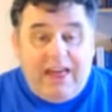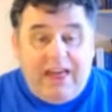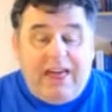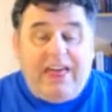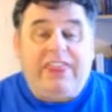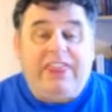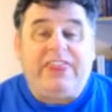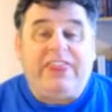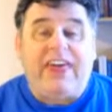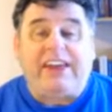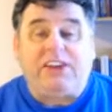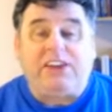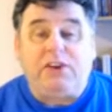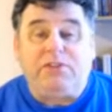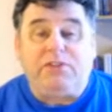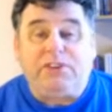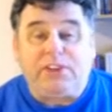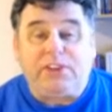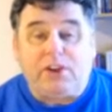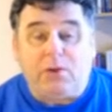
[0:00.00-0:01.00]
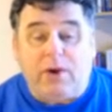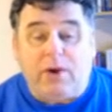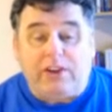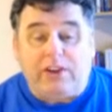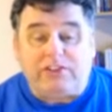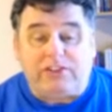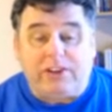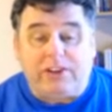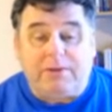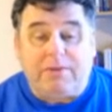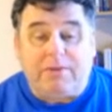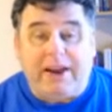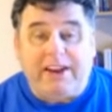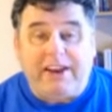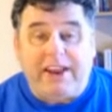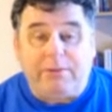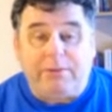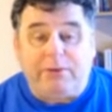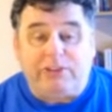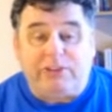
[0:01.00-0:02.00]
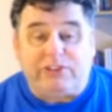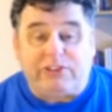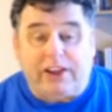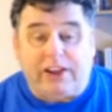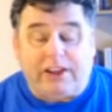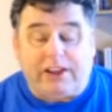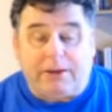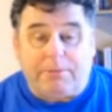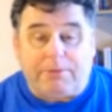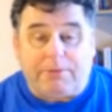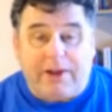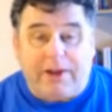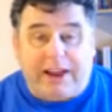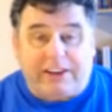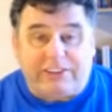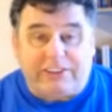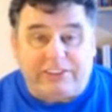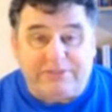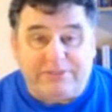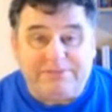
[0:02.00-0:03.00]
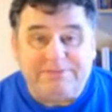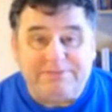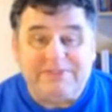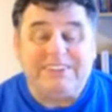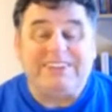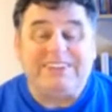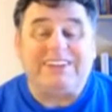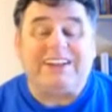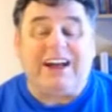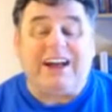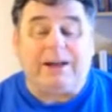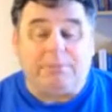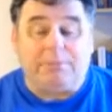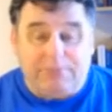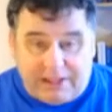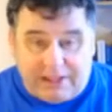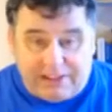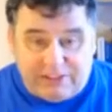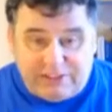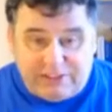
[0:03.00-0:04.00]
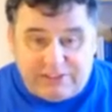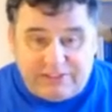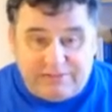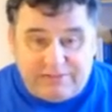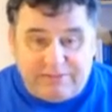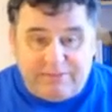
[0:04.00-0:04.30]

Thank you for the question. My name is Jacob Prasch. God bless.